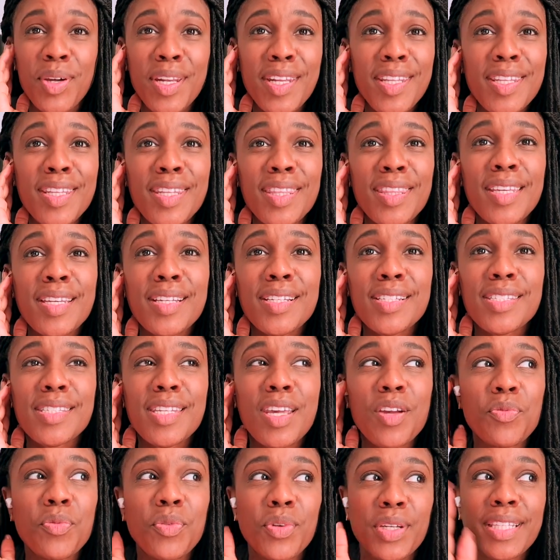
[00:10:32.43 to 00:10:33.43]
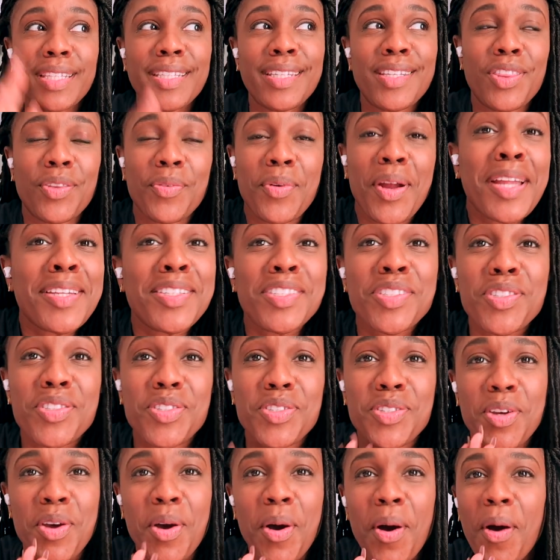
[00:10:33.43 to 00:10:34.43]
One of the things that really
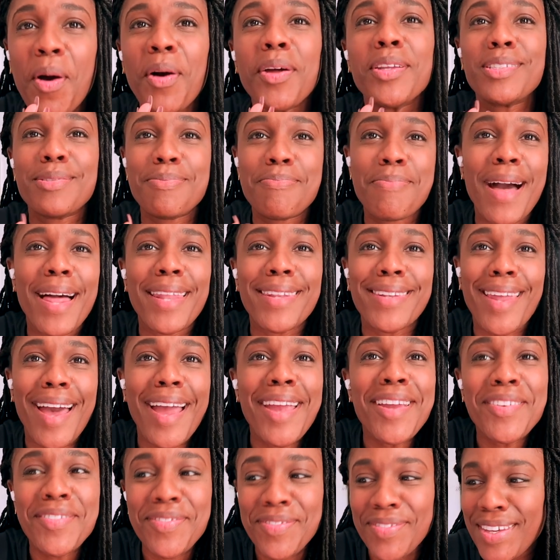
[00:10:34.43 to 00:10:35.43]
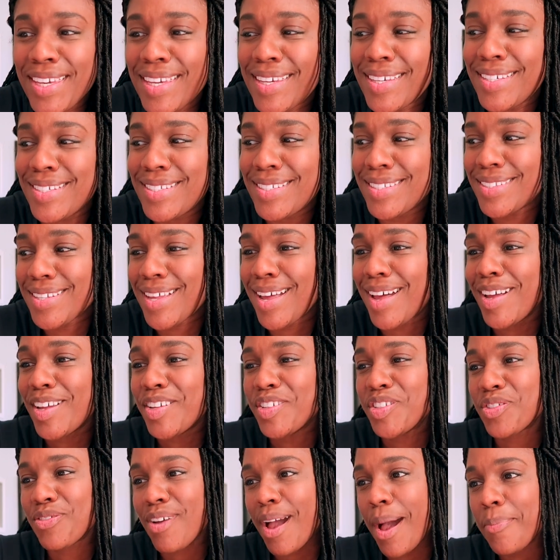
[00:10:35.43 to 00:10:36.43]
threatens to haunt my life is
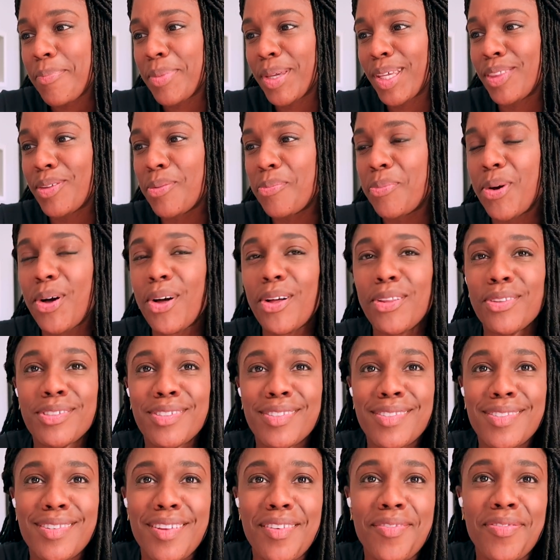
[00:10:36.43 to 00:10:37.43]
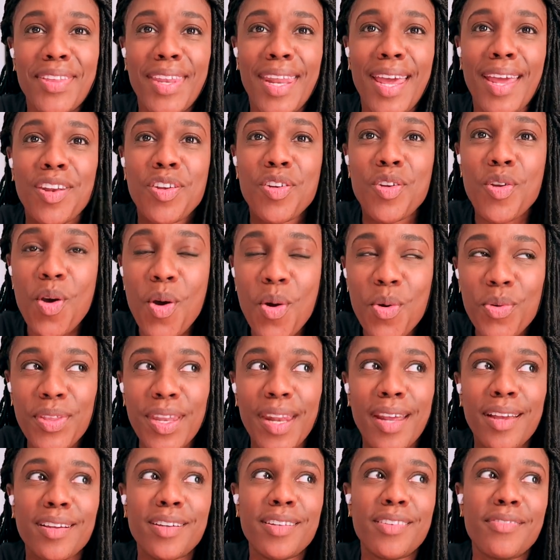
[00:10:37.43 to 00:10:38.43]
uh, dropping the ball on stuff that I know
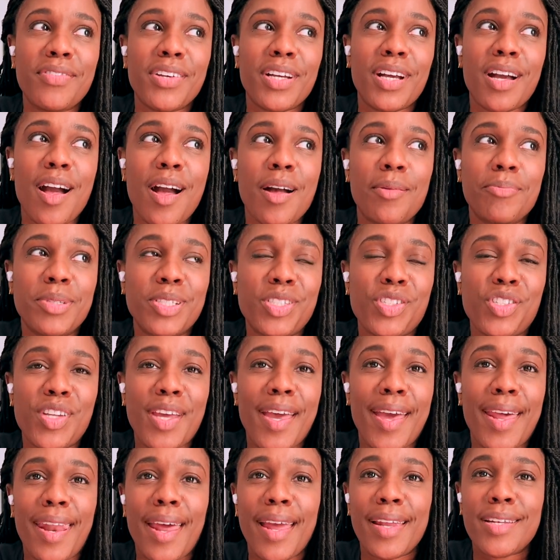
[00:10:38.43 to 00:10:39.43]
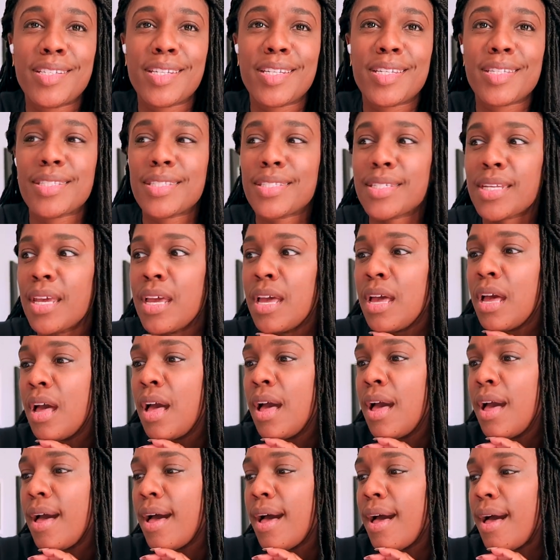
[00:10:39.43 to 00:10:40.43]
that I could have accomplished had I just
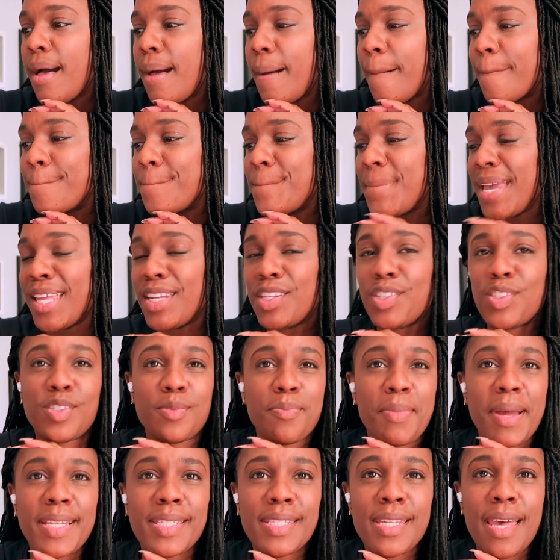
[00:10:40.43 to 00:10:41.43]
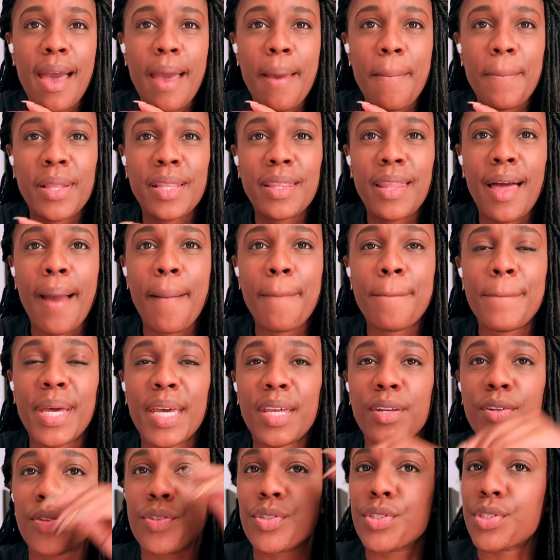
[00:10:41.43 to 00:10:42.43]
um, managed my time a lot
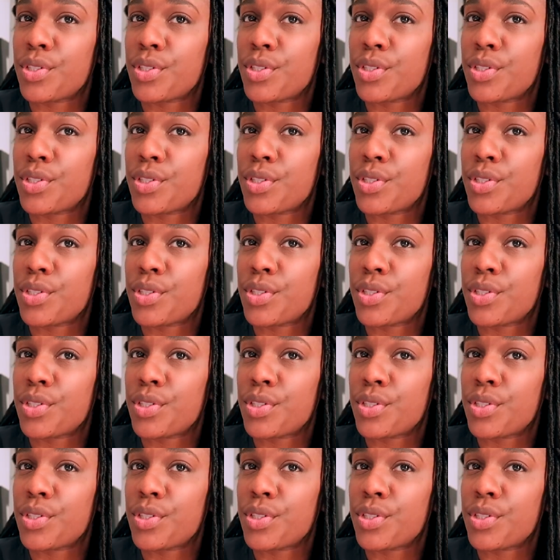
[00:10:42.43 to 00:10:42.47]
better.